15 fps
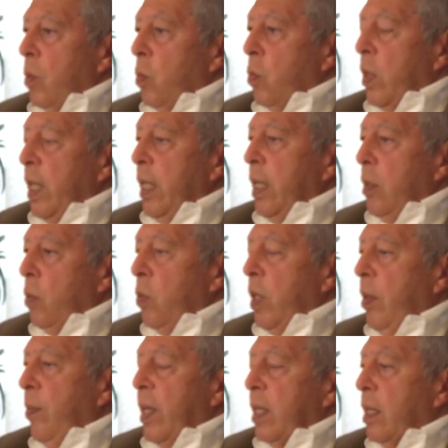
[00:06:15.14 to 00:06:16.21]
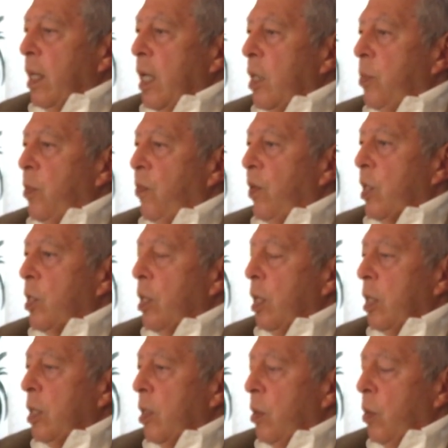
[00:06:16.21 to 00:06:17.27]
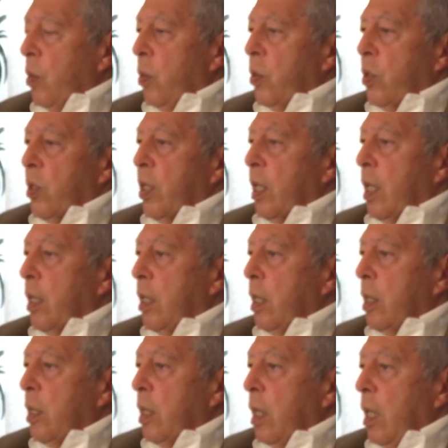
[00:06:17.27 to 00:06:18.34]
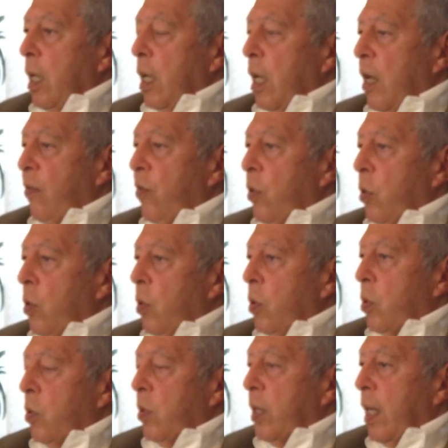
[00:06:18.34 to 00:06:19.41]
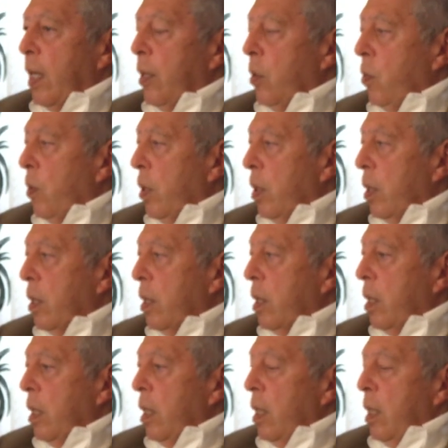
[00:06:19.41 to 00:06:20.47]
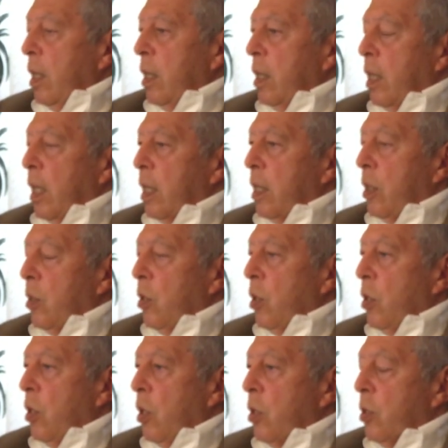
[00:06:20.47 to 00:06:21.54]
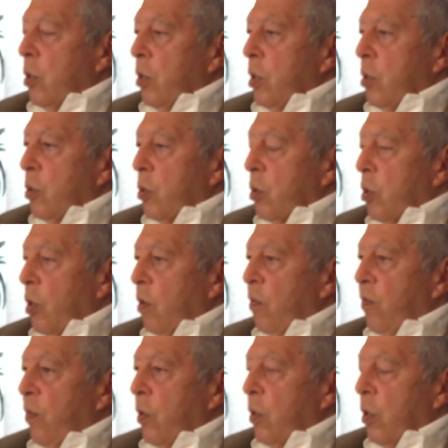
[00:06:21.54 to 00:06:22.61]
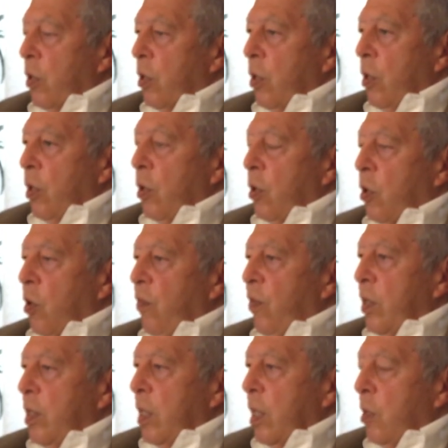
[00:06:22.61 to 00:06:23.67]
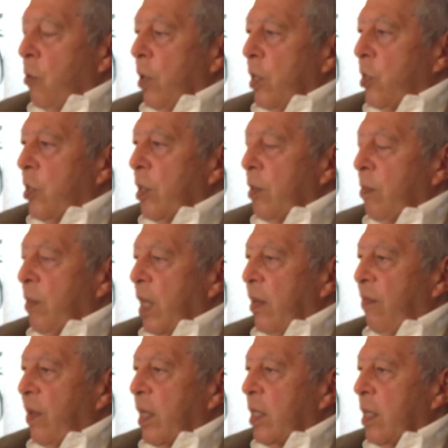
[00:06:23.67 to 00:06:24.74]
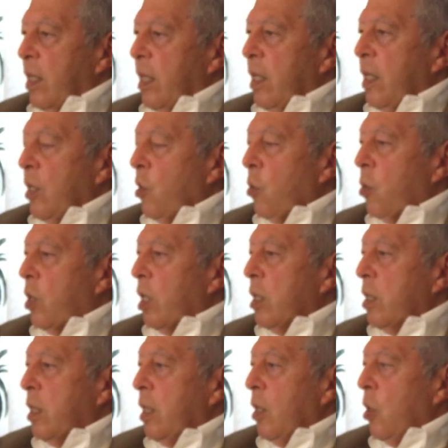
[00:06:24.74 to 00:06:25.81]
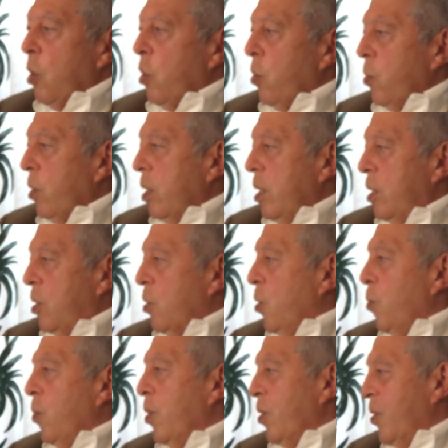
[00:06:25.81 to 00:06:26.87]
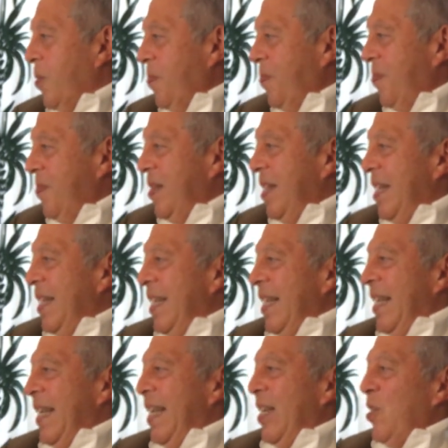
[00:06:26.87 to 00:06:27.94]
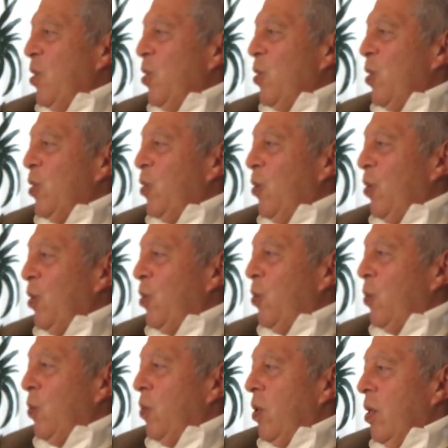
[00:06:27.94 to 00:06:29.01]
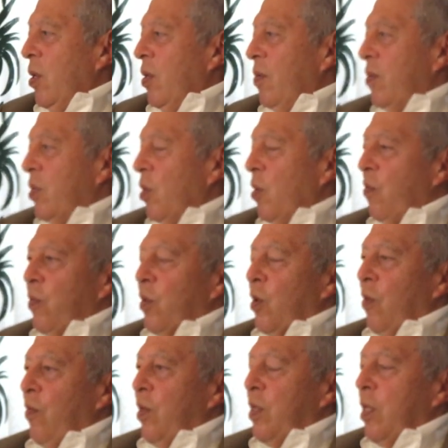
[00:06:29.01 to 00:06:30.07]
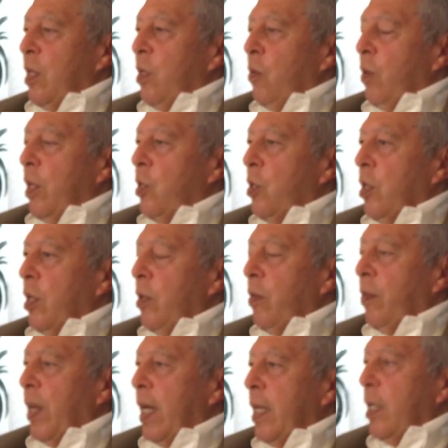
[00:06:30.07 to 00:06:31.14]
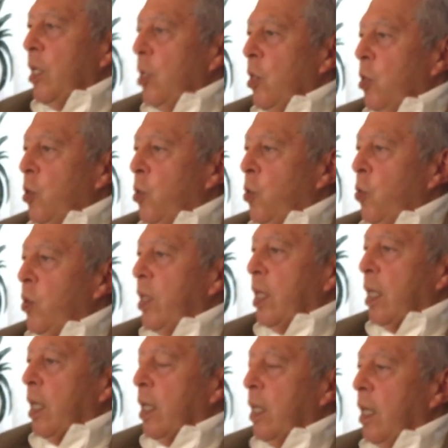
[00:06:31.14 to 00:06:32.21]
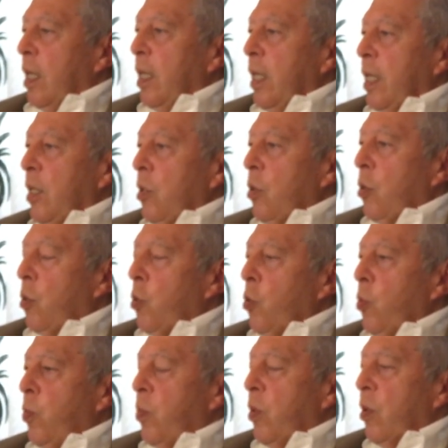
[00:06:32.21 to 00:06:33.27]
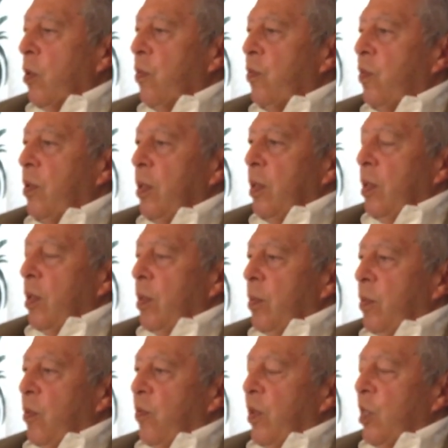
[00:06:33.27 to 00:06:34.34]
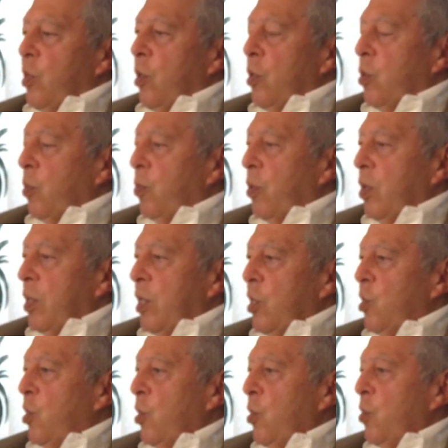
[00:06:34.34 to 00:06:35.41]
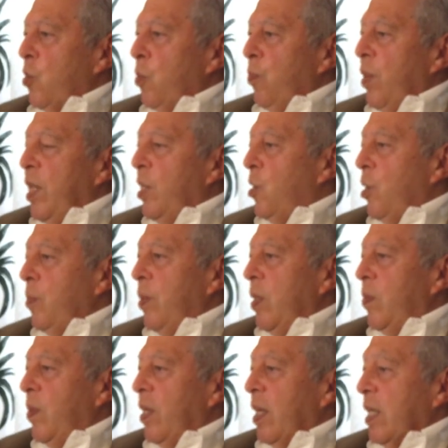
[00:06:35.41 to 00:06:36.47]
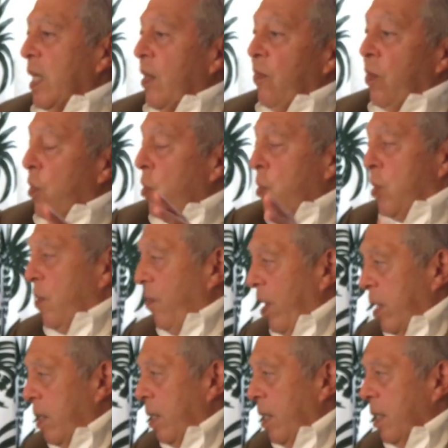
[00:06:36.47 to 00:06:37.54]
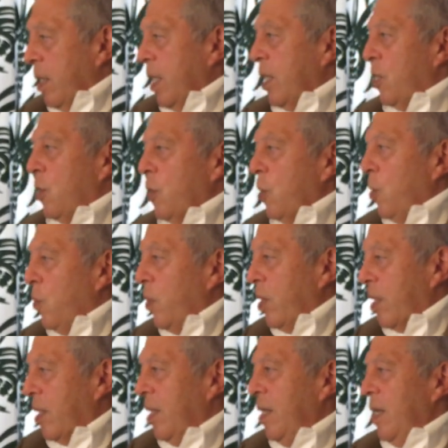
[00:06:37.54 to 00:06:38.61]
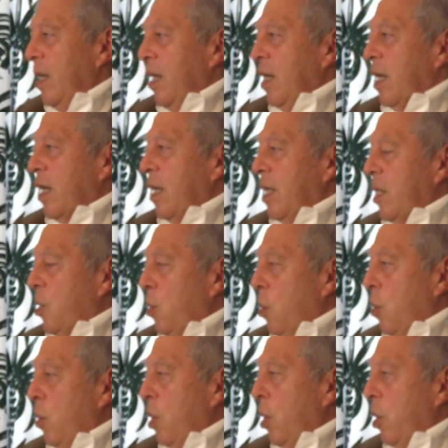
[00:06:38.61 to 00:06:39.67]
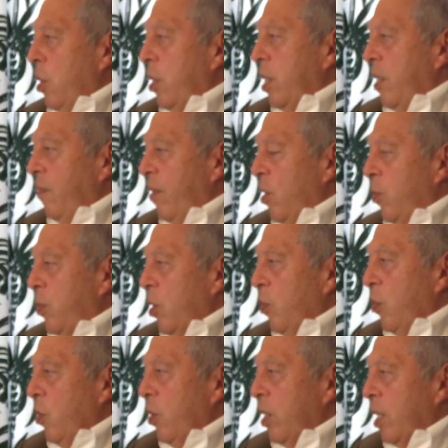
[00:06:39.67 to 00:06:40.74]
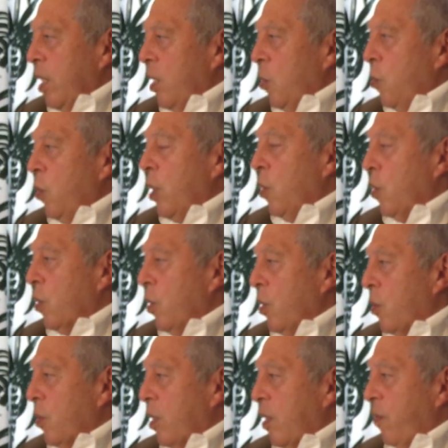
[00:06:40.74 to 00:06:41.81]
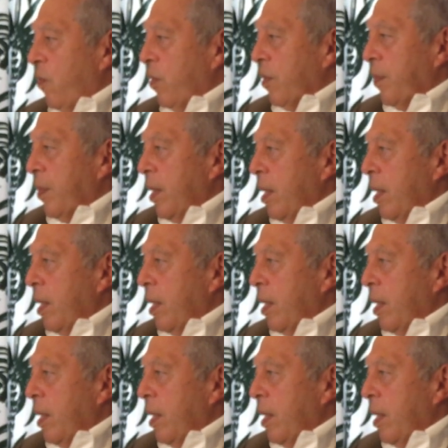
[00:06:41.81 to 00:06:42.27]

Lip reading: we mental health professionals in all societies have a role to tell the world that you're not going to solve your COVID situation by vaccinating your country alone. It's not going to work. You're not going to solve the COVID situation by choosing an elite group of professionals or politicians or military people and give those the vaccine. It's not going to work. Unless the whole herd develops immunity, we're all going to suffer.